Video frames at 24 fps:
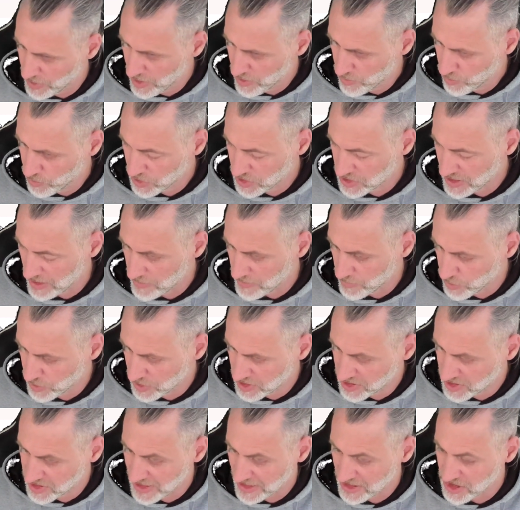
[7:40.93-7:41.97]
which then would
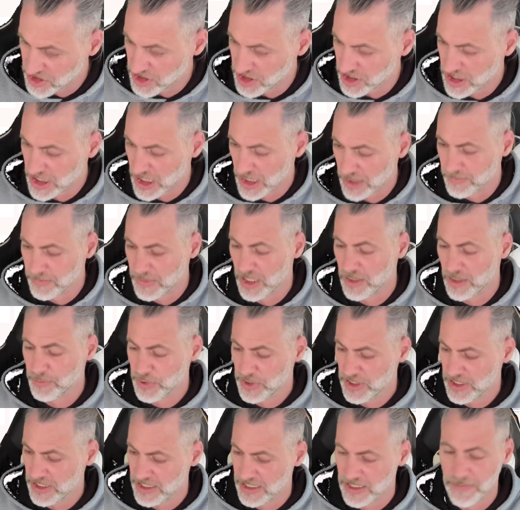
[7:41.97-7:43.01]
essentially come up
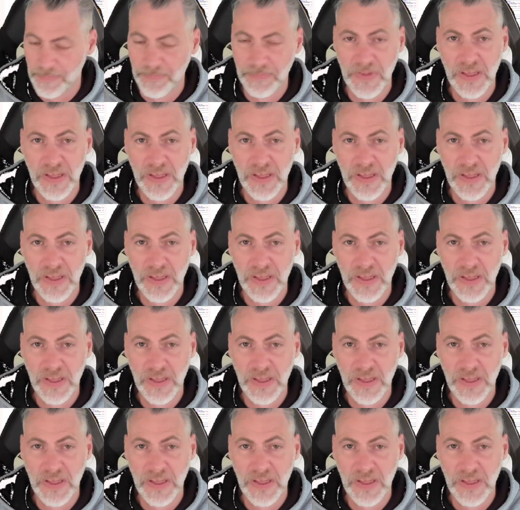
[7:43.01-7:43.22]
here.